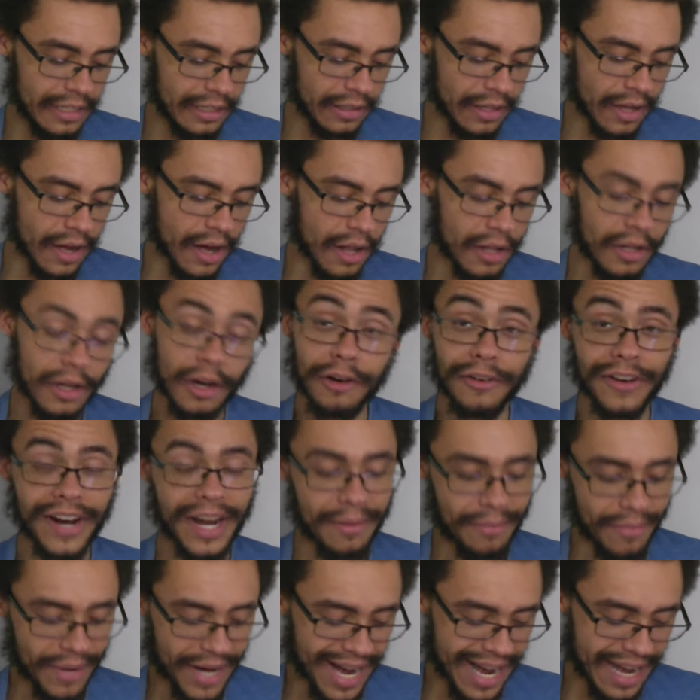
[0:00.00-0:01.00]
Lol, all
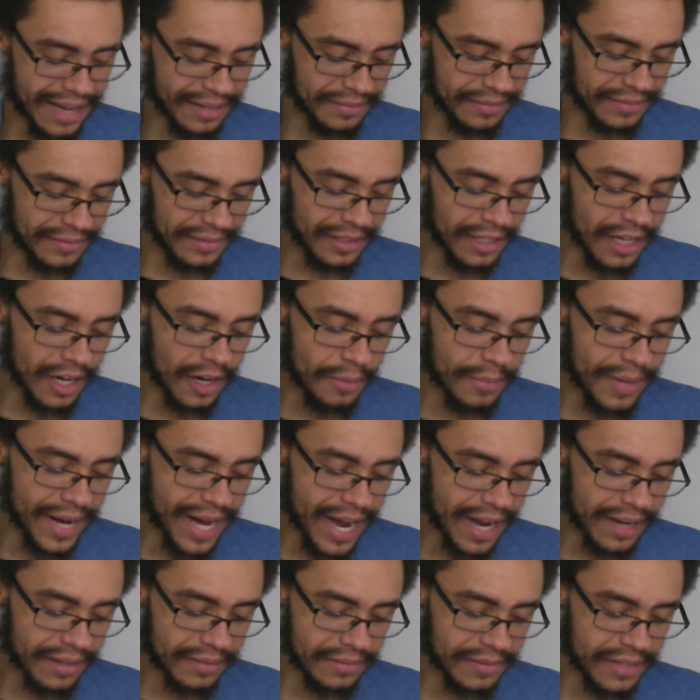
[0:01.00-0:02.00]
right, bye. Lol,
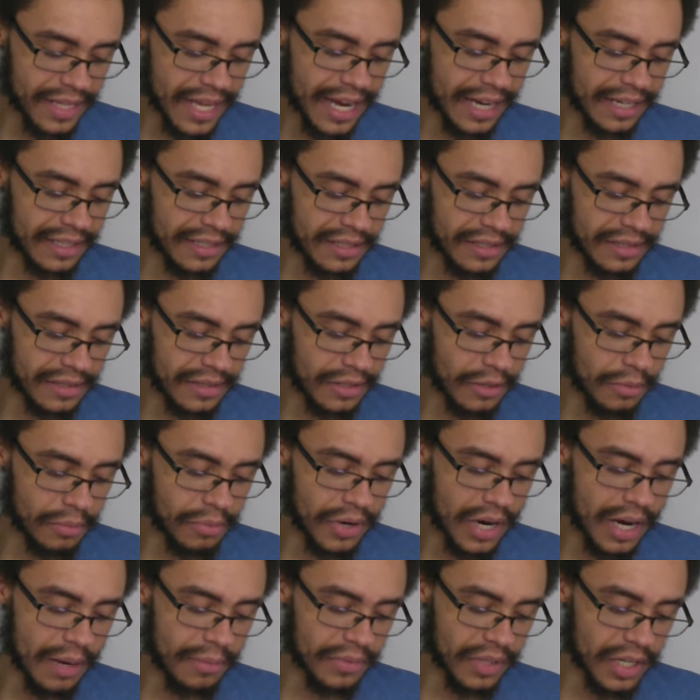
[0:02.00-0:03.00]
bye. Thanks. No
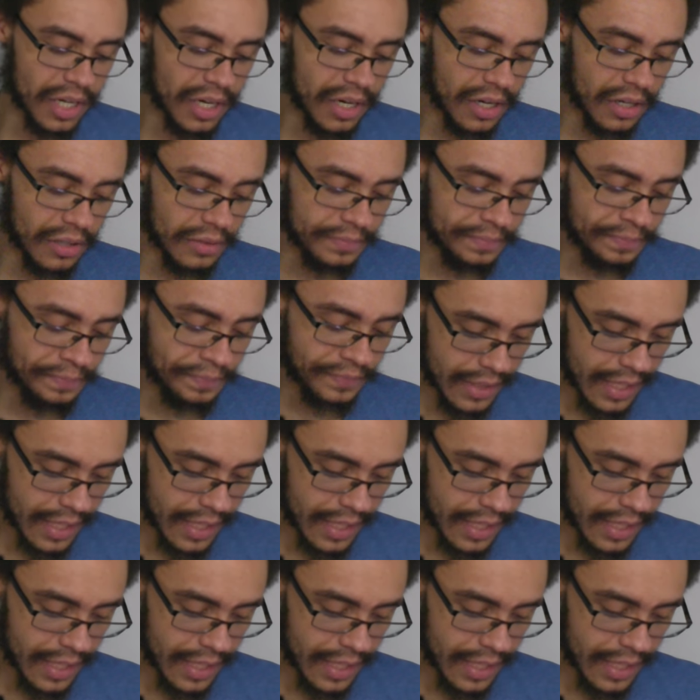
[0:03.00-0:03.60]
problem, lol.